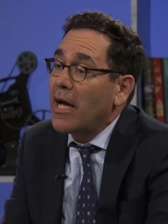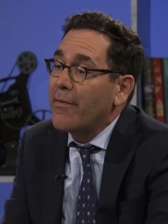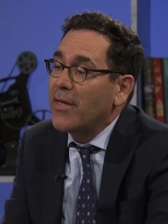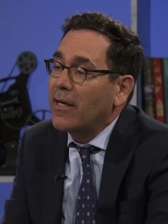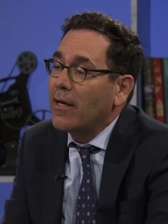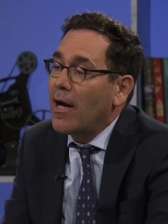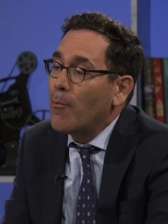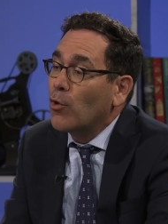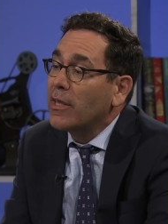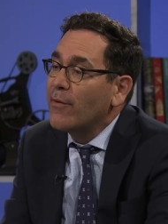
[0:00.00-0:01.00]
I think
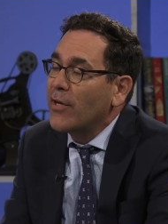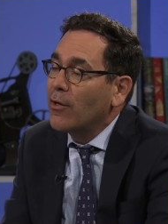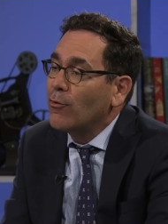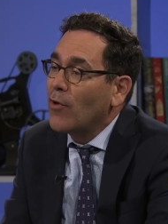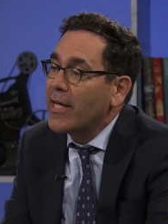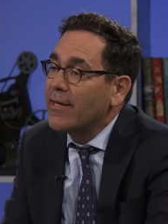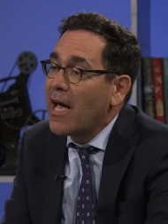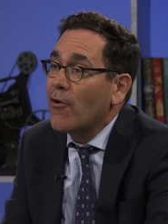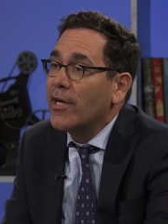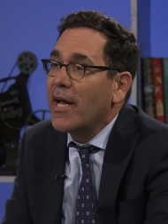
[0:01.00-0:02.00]
um, we're living right
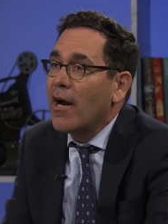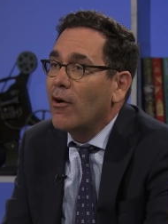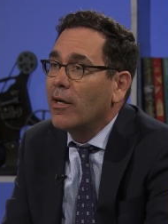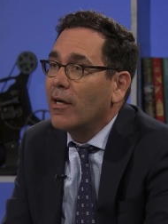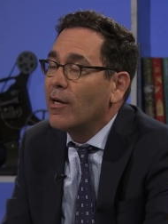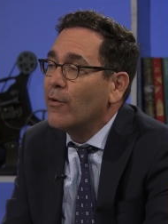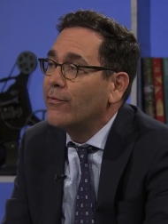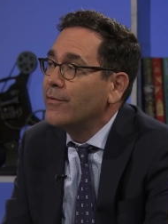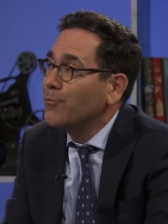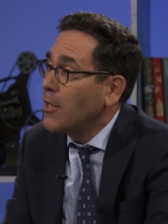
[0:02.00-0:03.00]
now in an era
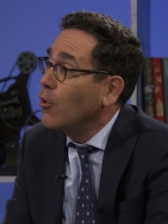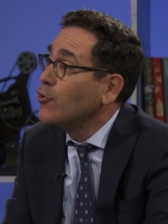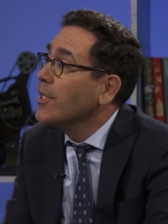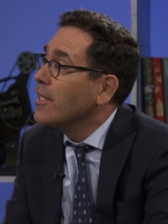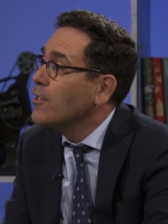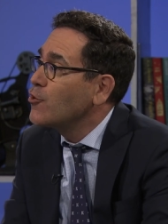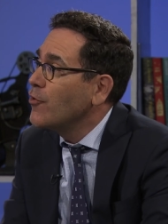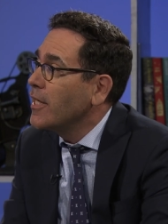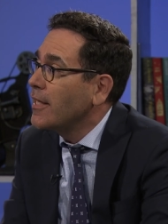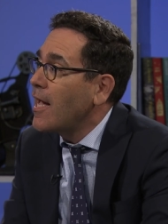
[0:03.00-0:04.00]
of alternate
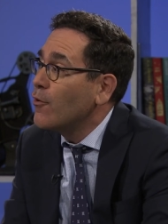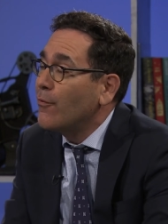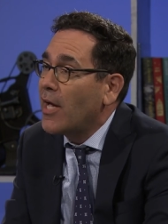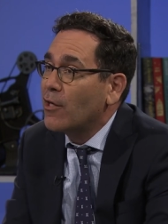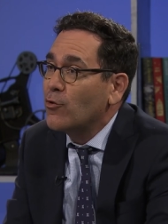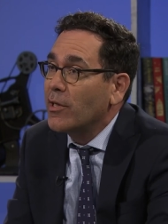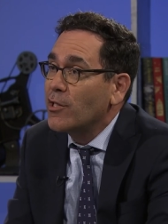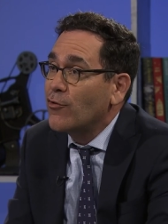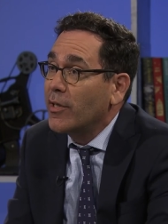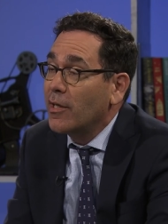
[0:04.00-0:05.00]
history and counterfactual
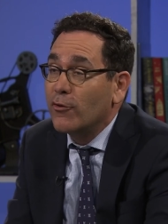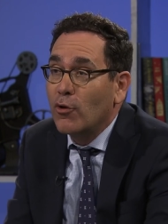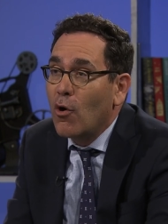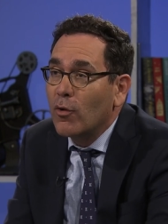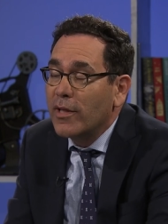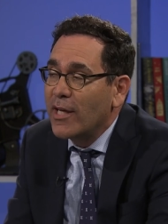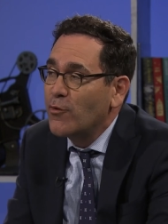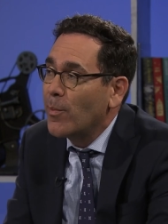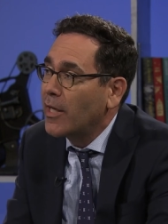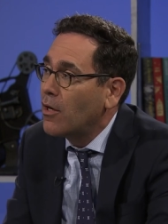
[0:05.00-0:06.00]
history, a new golden
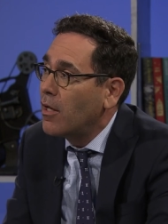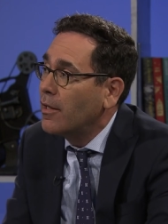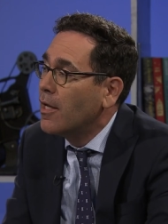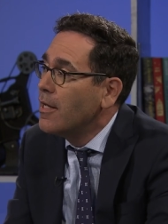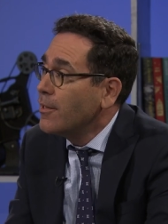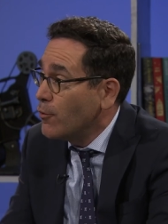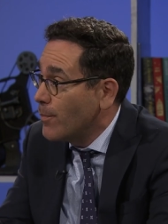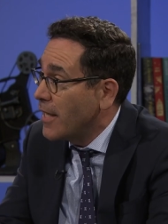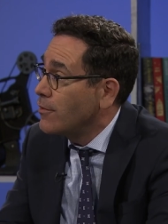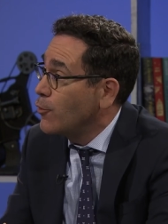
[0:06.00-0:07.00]
age we might call it. You,
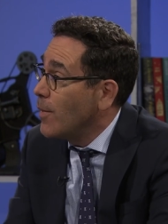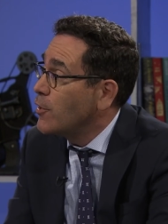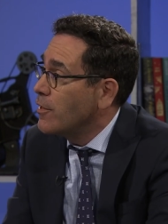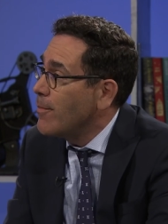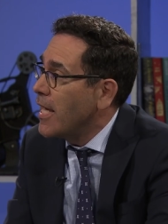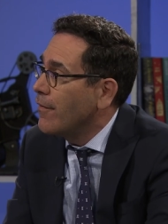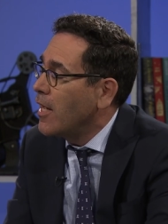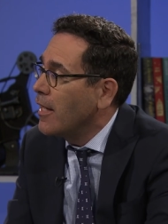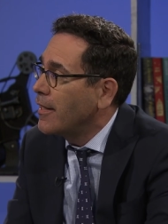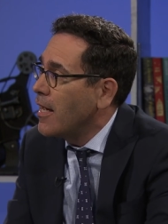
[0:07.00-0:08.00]
may, you mentioned The Man in the
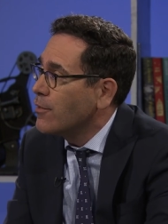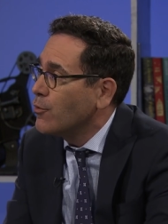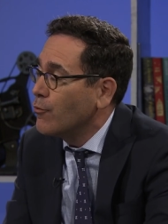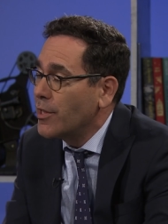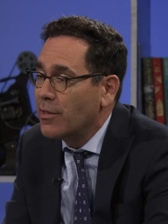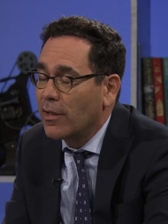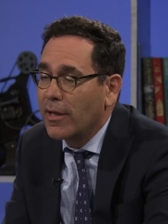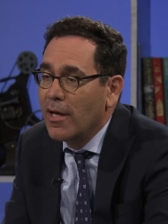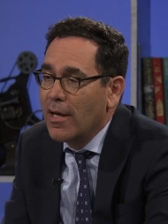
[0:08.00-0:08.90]
High Castle recently,